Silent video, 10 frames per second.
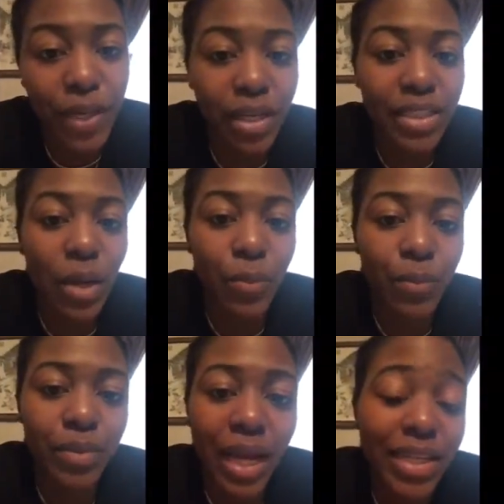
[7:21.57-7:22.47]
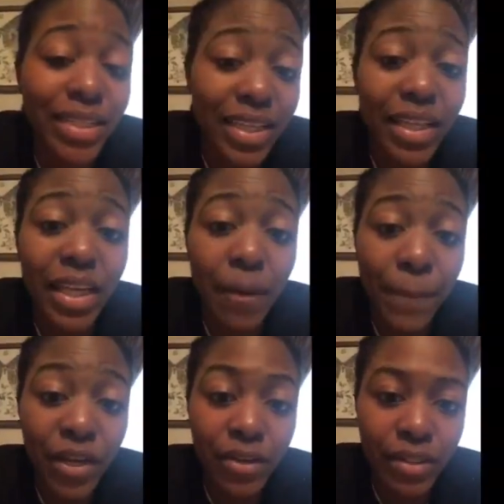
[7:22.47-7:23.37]
because I didn't see any
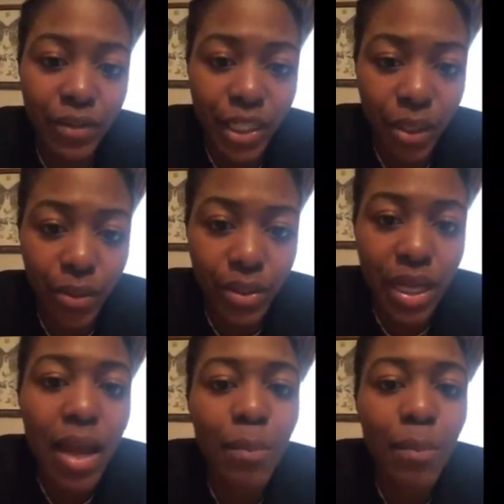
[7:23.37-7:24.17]
comparison videos.